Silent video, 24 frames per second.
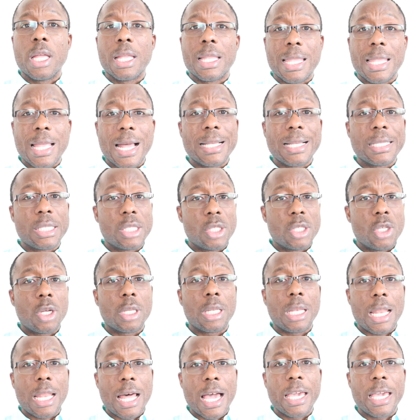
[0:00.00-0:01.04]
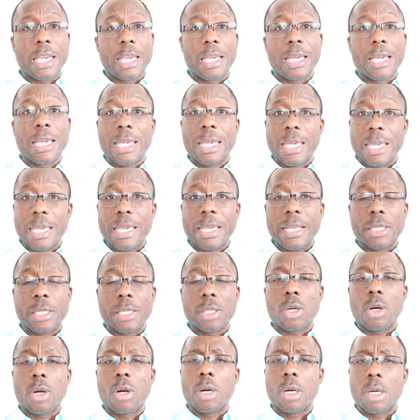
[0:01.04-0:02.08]
does not like his
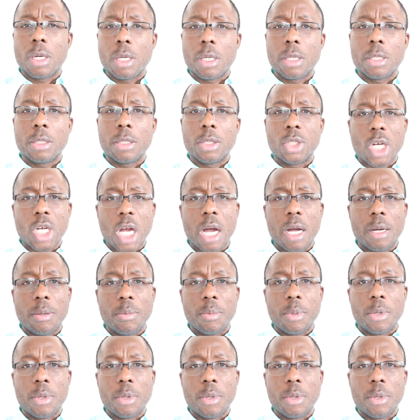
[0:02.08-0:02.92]
or her job.